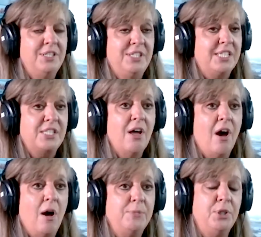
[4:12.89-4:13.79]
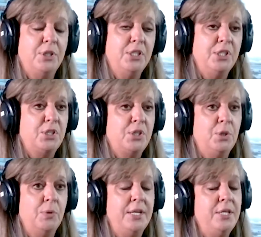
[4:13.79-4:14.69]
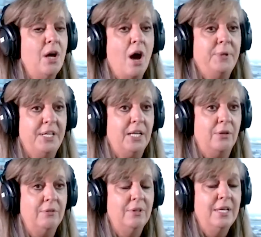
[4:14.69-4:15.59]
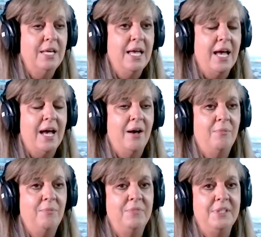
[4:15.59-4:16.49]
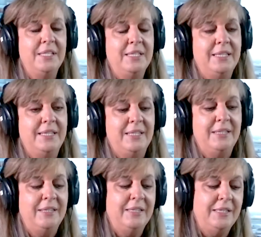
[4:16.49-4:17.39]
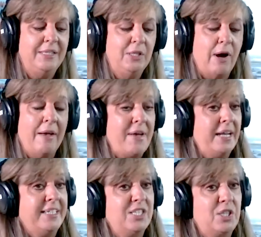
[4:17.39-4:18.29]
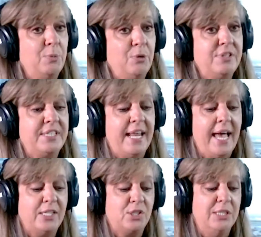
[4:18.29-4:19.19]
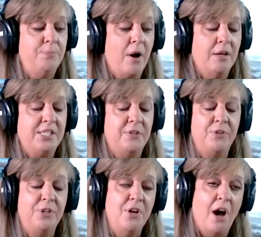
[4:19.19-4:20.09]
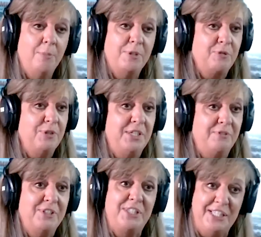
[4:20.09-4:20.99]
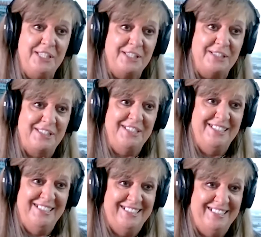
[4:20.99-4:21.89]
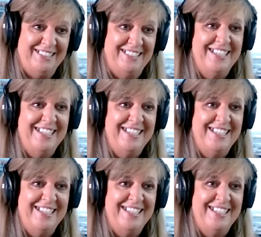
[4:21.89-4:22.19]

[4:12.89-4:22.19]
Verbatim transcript: just knobs. You can just do a knob color. Um, you know, I've had customers that actually bought different knobs for different seasons. Oh, yeah.